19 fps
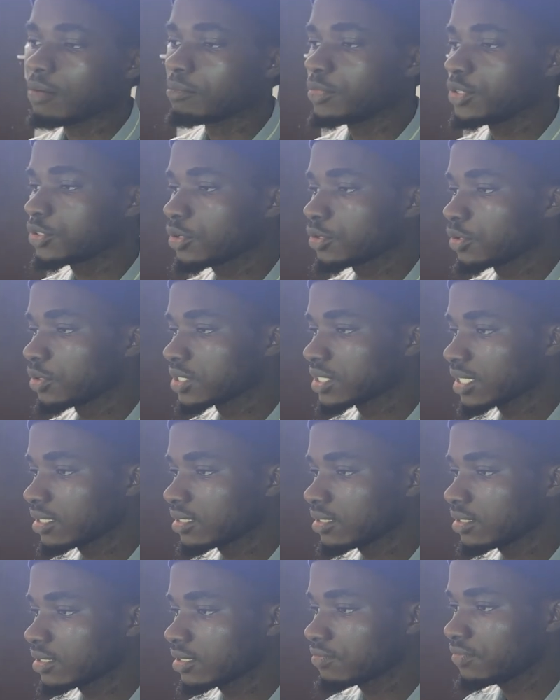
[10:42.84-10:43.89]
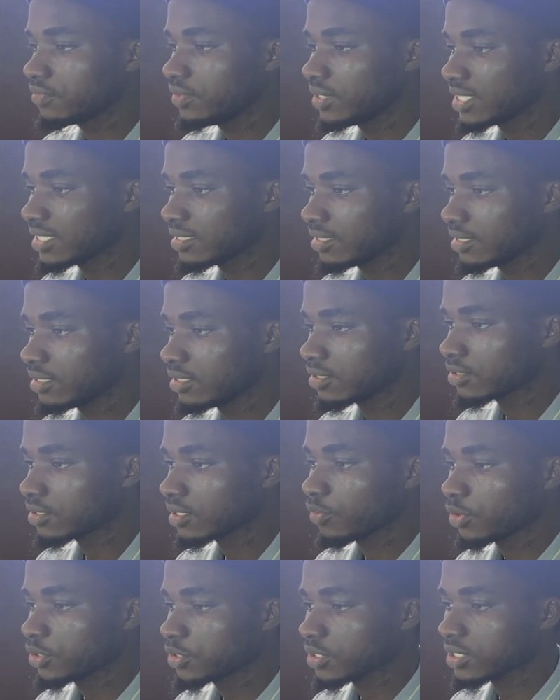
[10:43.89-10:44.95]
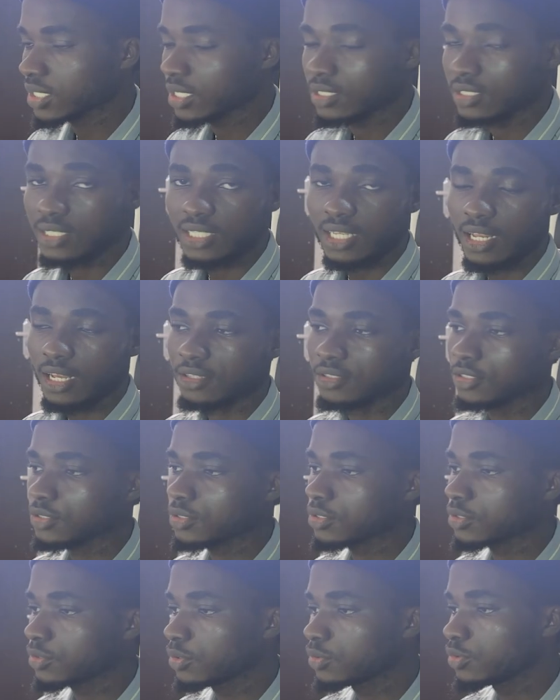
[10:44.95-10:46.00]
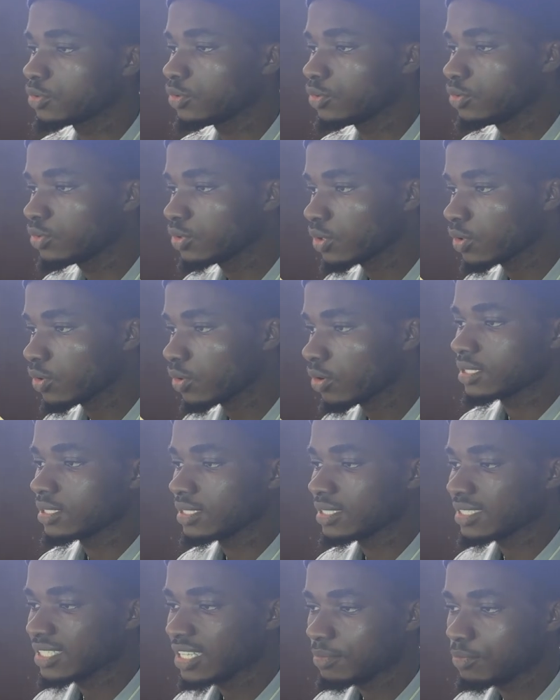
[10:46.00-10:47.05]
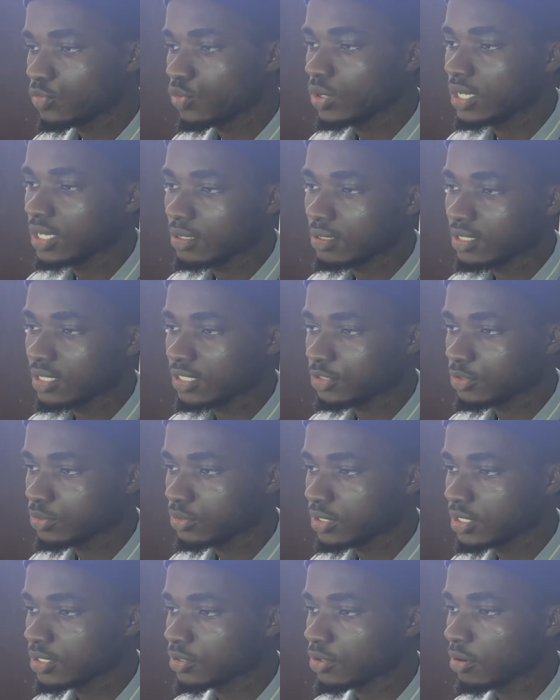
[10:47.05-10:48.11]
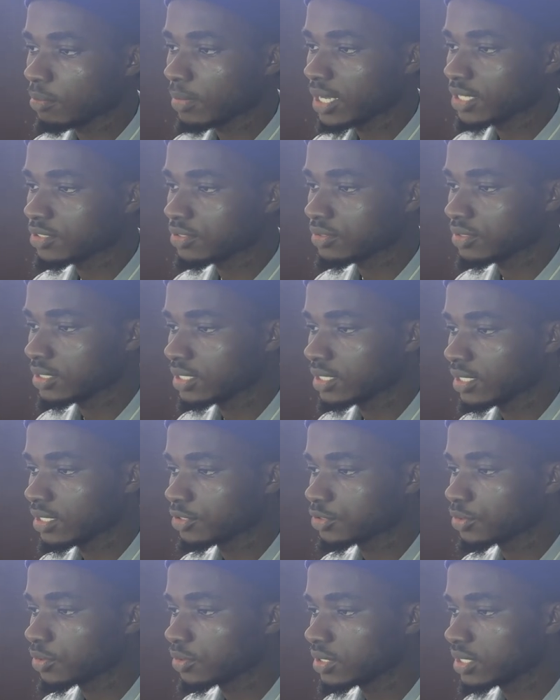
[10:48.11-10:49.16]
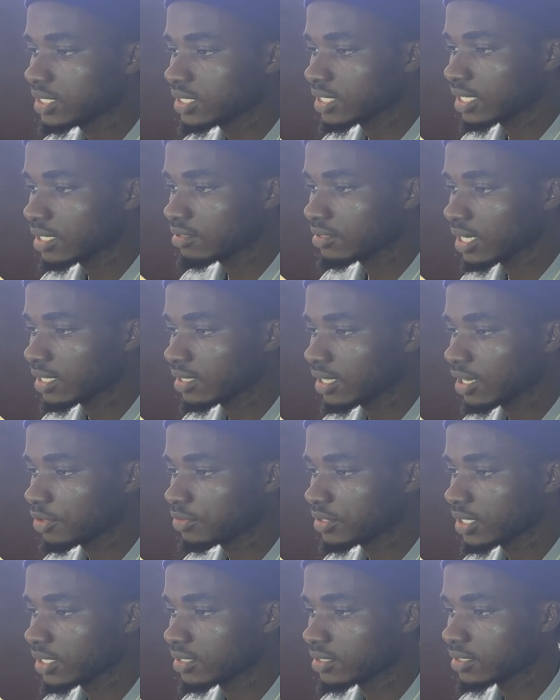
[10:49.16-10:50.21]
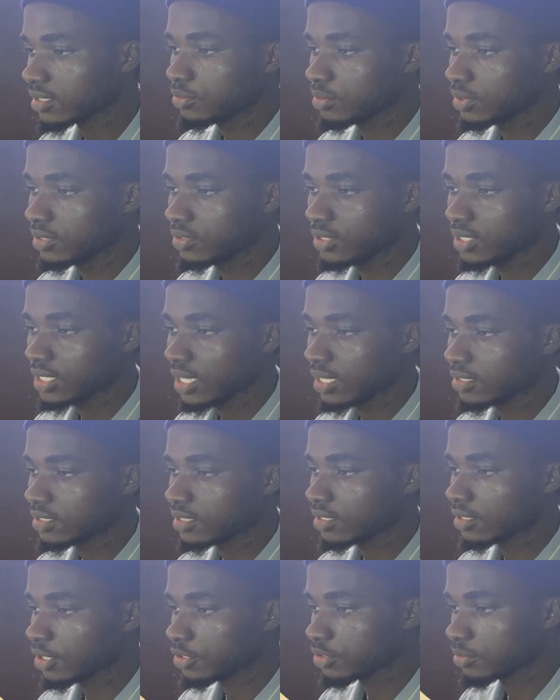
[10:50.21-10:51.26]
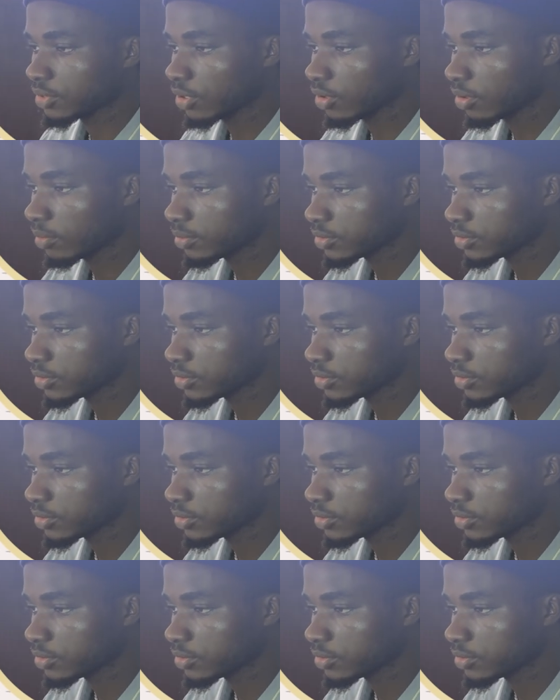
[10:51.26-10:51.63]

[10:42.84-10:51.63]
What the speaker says: and make sure your settings fit this. Once your settings like this, it's going to look the same way it's looking on my screen here. So this area down here is to be green and this area should be up.